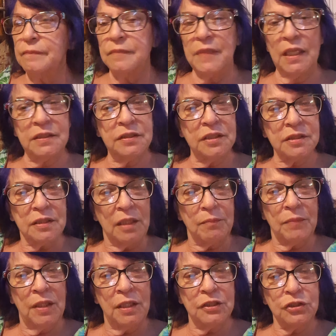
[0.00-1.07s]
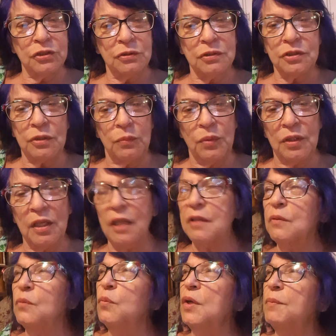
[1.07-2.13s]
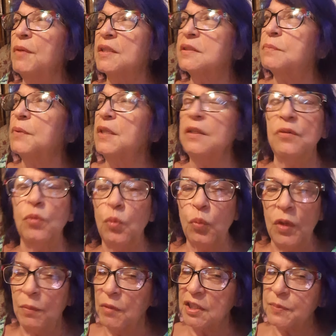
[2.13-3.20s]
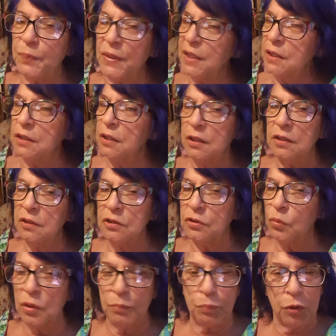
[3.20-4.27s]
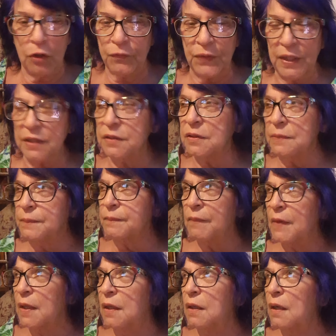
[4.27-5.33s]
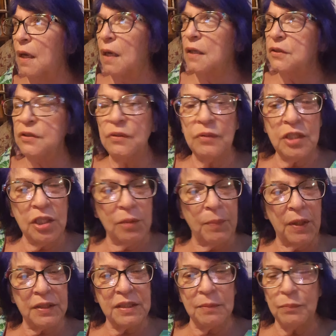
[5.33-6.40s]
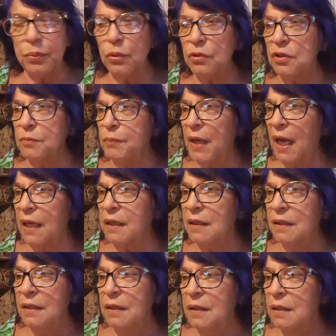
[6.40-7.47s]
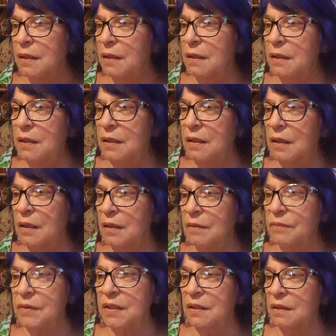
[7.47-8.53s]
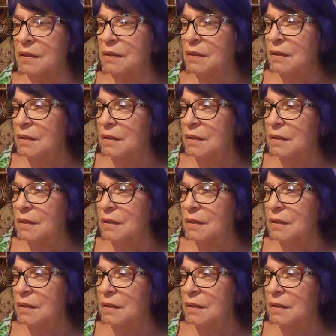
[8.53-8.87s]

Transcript: that's just not much. So we must be doing perfect. You don't hear about them pulling back any of the